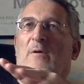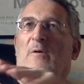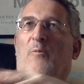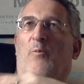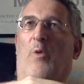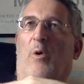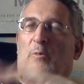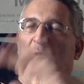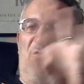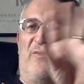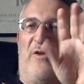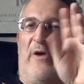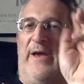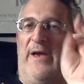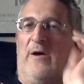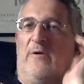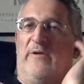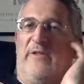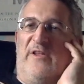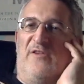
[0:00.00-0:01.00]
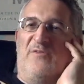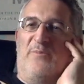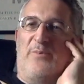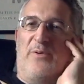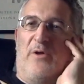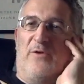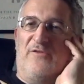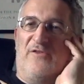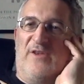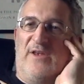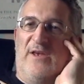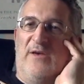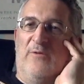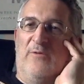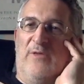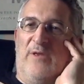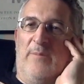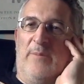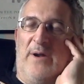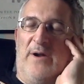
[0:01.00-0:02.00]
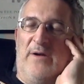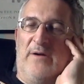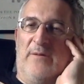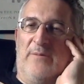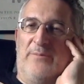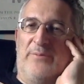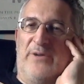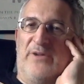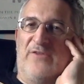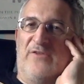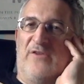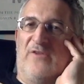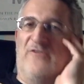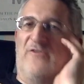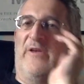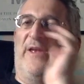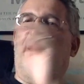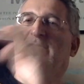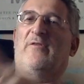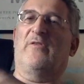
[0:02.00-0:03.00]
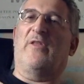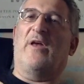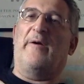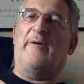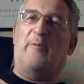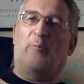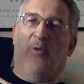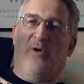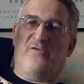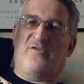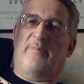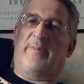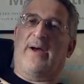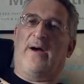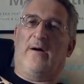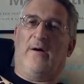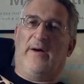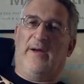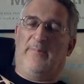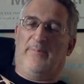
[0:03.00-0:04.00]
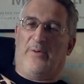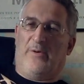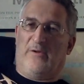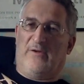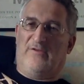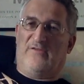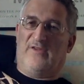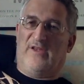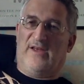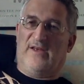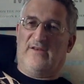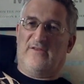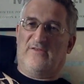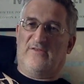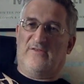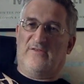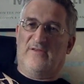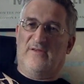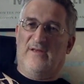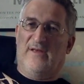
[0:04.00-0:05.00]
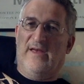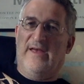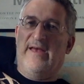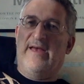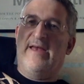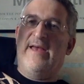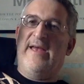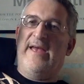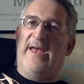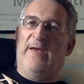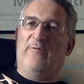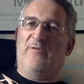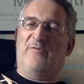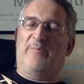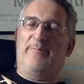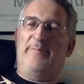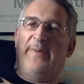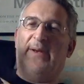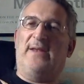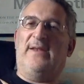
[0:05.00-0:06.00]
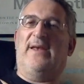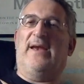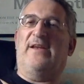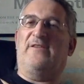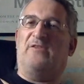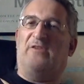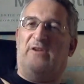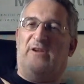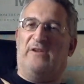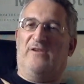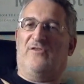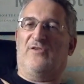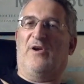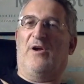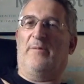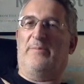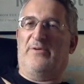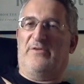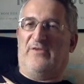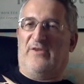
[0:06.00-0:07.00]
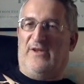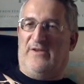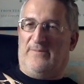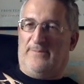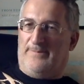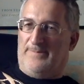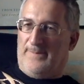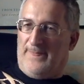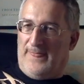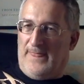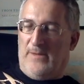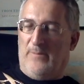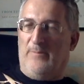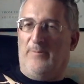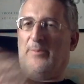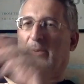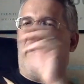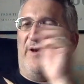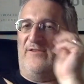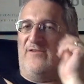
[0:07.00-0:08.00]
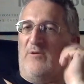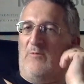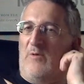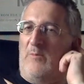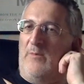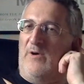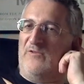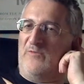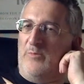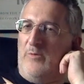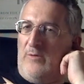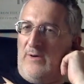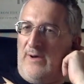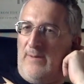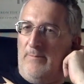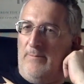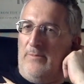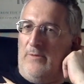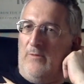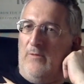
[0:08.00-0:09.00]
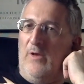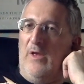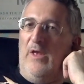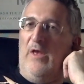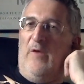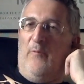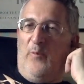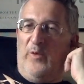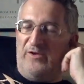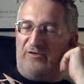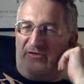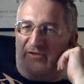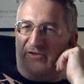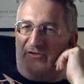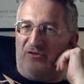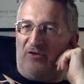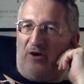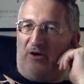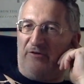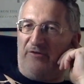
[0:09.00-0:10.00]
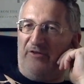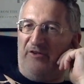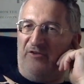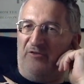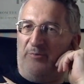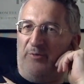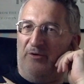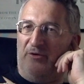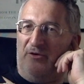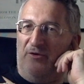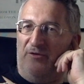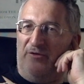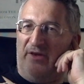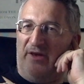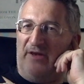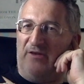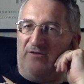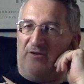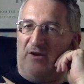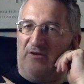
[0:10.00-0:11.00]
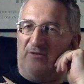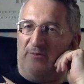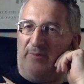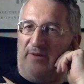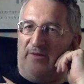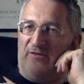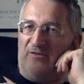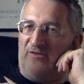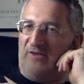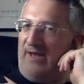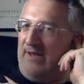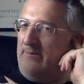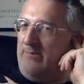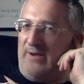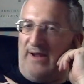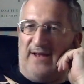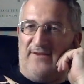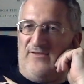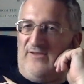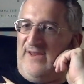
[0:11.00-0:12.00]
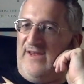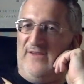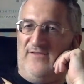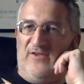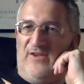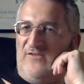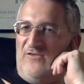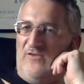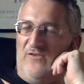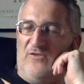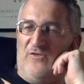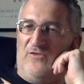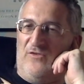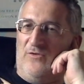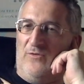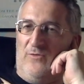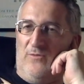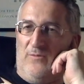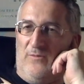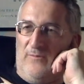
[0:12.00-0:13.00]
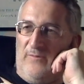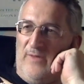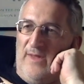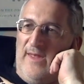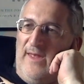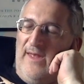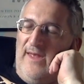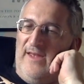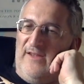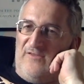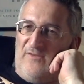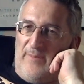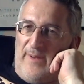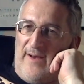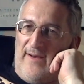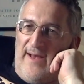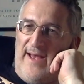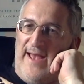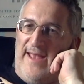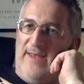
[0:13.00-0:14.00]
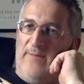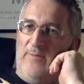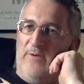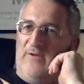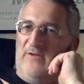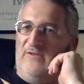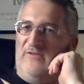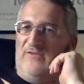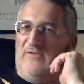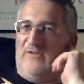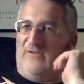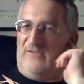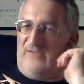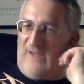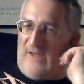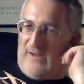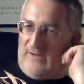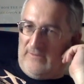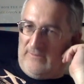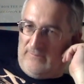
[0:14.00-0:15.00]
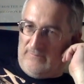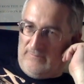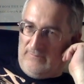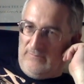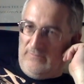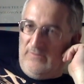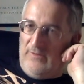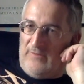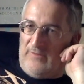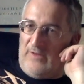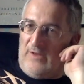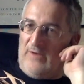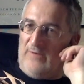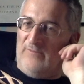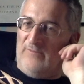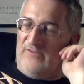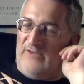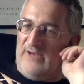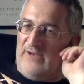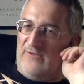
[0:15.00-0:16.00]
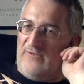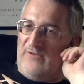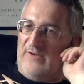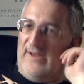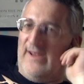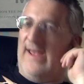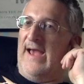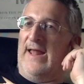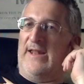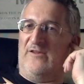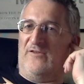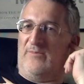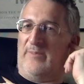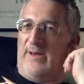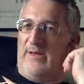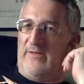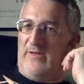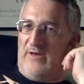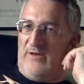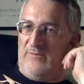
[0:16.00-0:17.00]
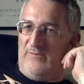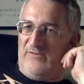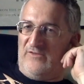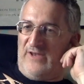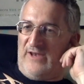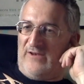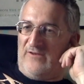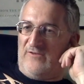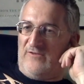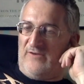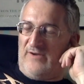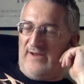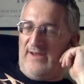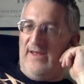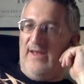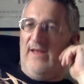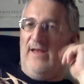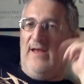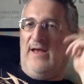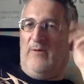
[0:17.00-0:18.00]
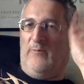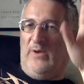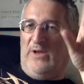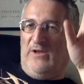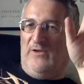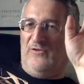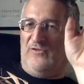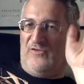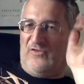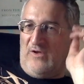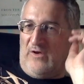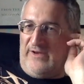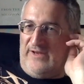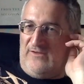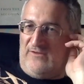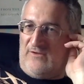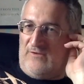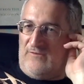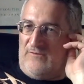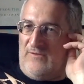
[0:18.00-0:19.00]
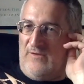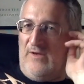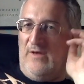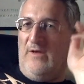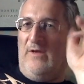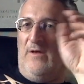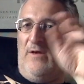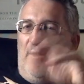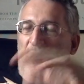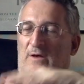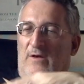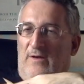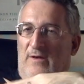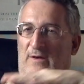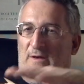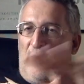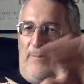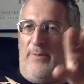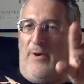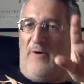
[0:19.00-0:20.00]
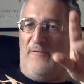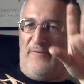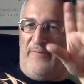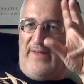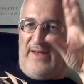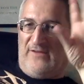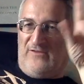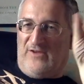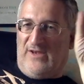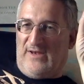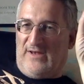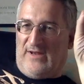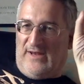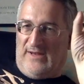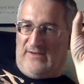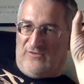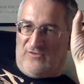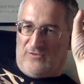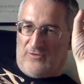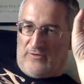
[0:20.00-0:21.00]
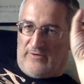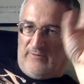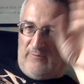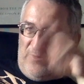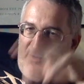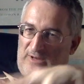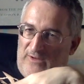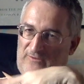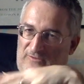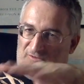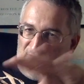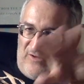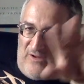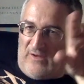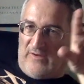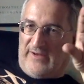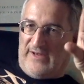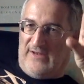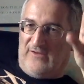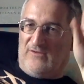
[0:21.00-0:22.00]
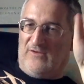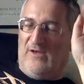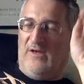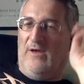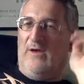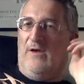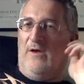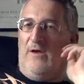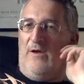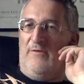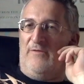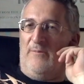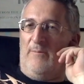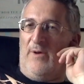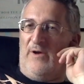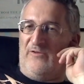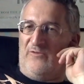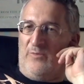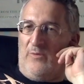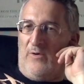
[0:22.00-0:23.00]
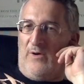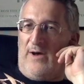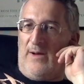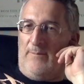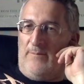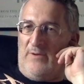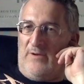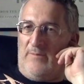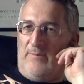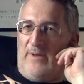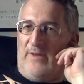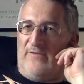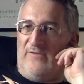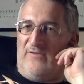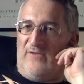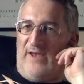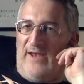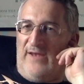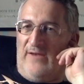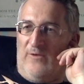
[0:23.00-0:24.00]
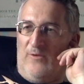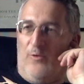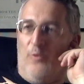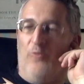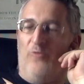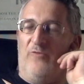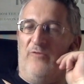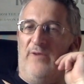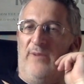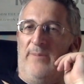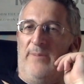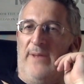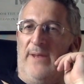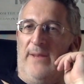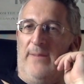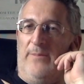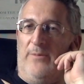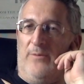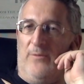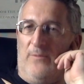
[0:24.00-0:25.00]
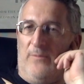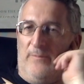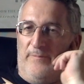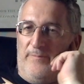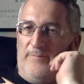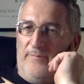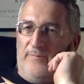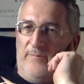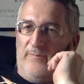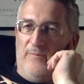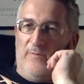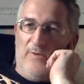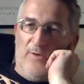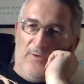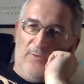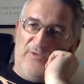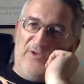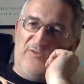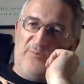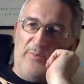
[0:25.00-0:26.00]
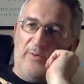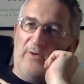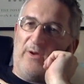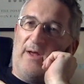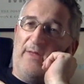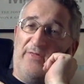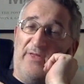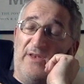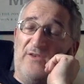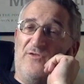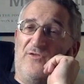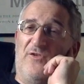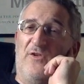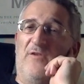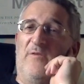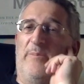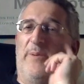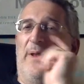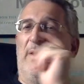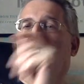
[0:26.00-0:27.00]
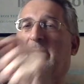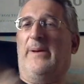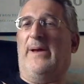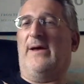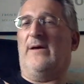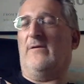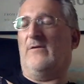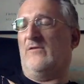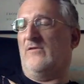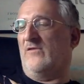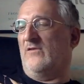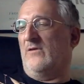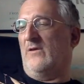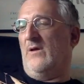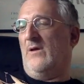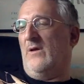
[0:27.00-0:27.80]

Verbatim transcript: what was going on in this plot to kill the american president so even though it was about high politics it was mediated and interpreted by someone much more humble, which the start of this book you think is going to be the same, but actually it isn't at all. It's about Eamonn as the son of the Secretary, and it's about the Home Secretary. And we lose sight of, apart from the Antigone story, we lose sight of the much more humble and mundane and ordinary people who this book I think should have been about.